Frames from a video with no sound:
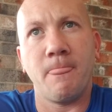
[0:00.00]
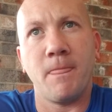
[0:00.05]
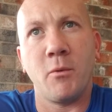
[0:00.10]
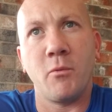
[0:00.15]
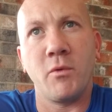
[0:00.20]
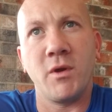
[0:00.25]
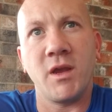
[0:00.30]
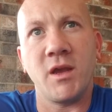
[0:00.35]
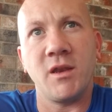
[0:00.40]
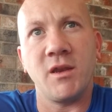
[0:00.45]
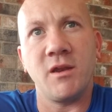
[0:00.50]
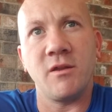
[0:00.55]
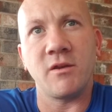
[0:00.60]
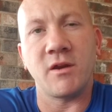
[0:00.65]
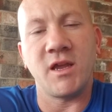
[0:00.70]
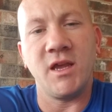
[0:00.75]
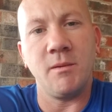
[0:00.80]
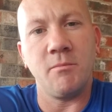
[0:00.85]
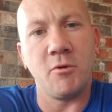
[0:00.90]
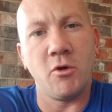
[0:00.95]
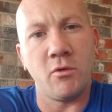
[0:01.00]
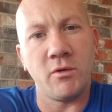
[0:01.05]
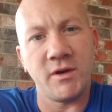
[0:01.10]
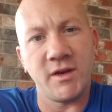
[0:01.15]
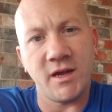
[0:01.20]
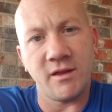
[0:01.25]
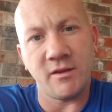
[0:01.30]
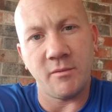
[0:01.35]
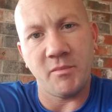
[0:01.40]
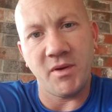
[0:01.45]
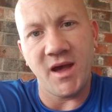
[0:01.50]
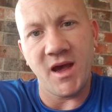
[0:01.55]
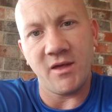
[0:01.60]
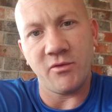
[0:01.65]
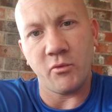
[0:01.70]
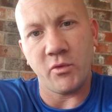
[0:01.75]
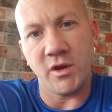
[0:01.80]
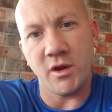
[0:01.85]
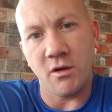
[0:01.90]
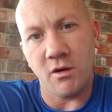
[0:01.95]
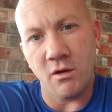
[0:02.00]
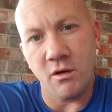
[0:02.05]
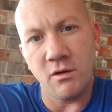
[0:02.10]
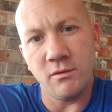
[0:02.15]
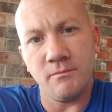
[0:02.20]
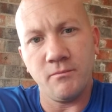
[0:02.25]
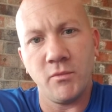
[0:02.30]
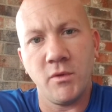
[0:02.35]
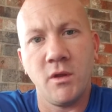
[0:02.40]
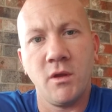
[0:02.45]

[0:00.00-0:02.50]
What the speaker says: we can either keep going down the path we are,